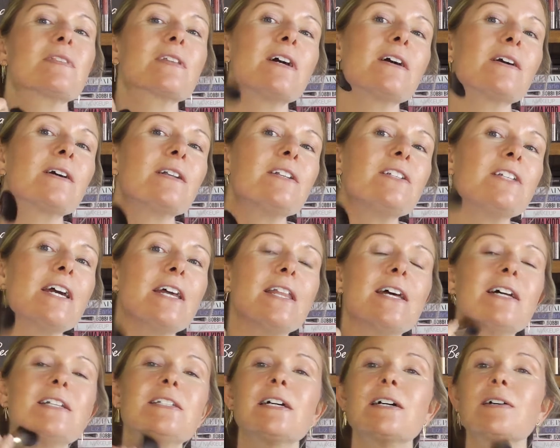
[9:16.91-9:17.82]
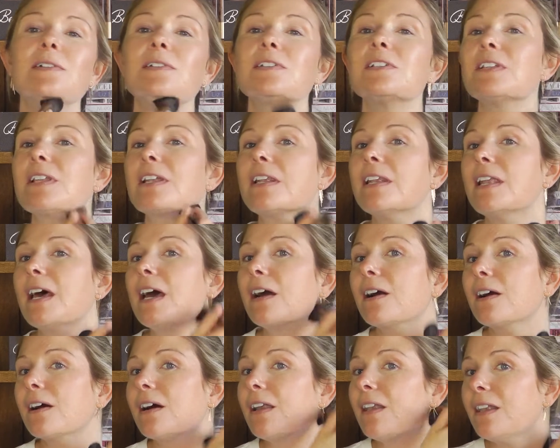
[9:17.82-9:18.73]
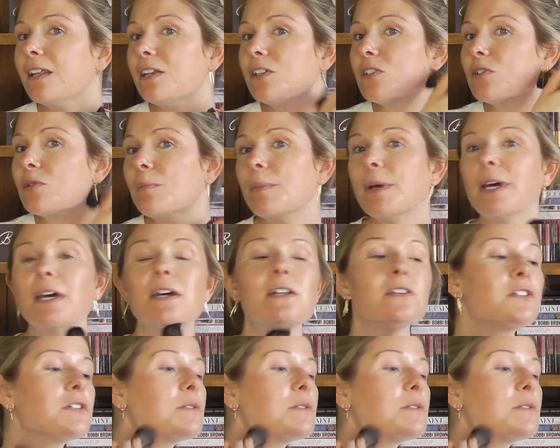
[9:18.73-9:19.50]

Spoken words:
I'm going to take that down to the neck a little bit,